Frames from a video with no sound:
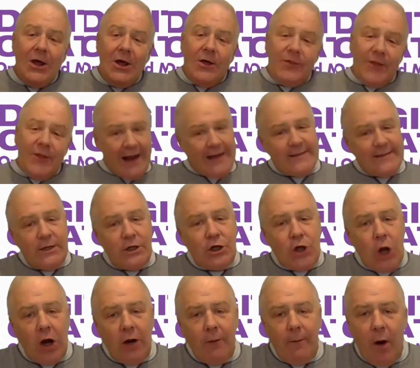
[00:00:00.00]
The next thing to
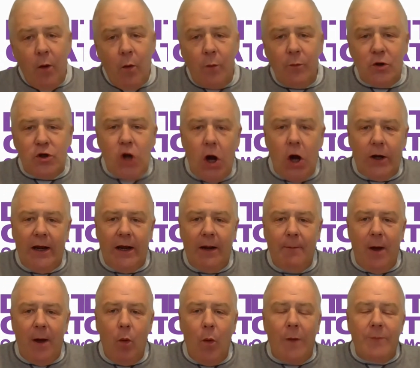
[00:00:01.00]
talk about when we're talking
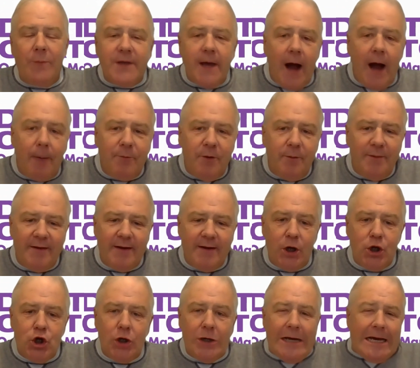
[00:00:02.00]
about website
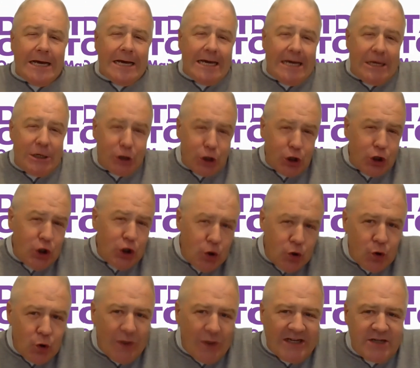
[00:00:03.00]
optimization is the
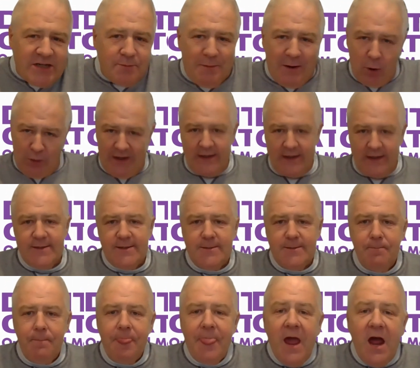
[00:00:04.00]
user experience.
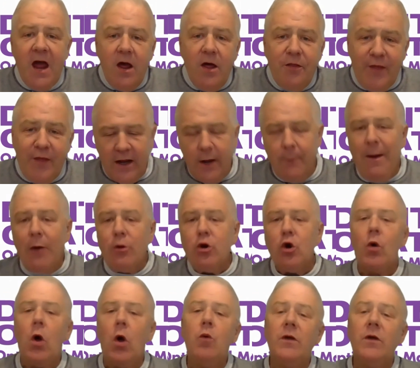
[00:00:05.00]
Think about
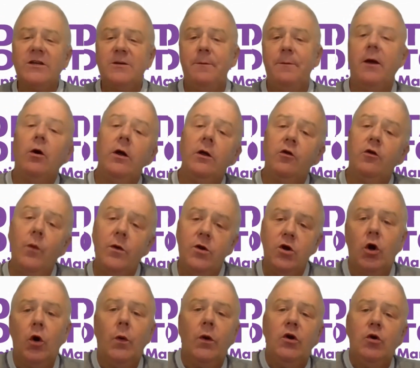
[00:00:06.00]
your own experience when you're
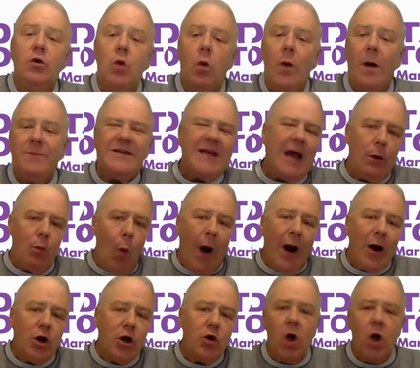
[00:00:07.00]
going to a website. Why
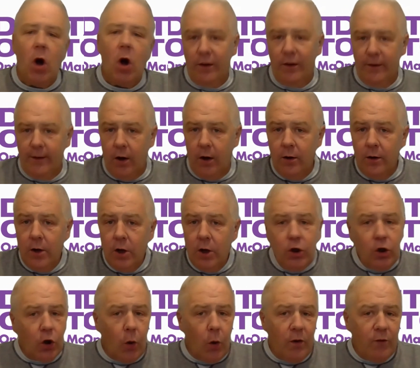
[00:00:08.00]
are you going there?
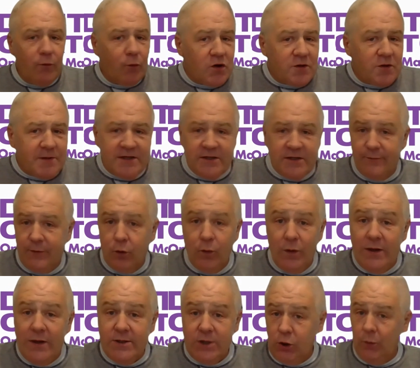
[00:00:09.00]
You're going for a specific
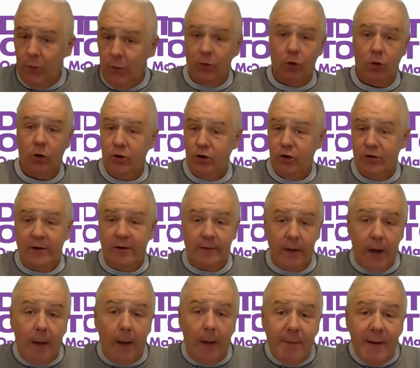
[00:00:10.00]
reason. You either are interested in the
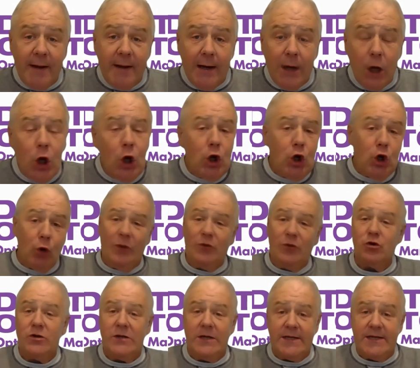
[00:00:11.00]
company, you're
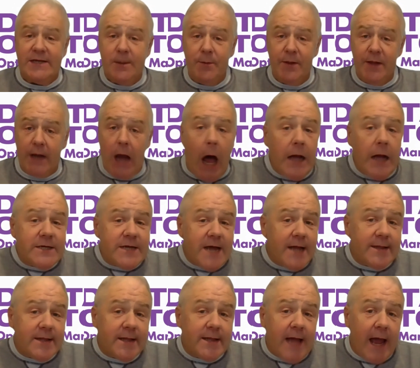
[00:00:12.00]
interested in some of the
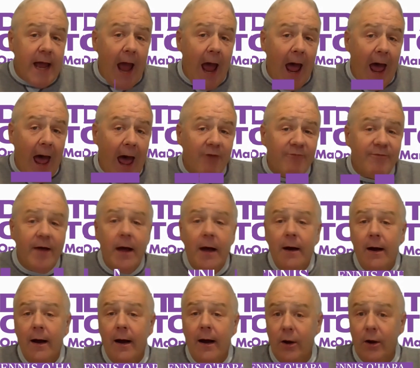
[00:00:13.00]
content that they have,
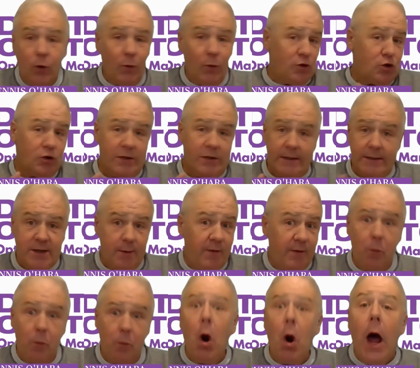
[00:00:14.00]
you're interested in some of
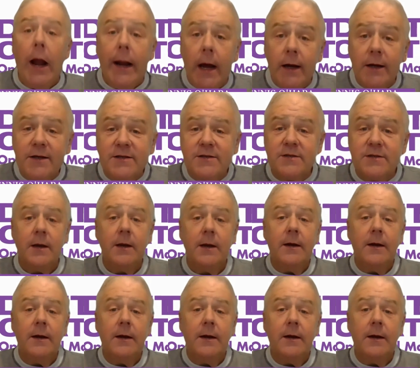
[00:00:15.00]
their products,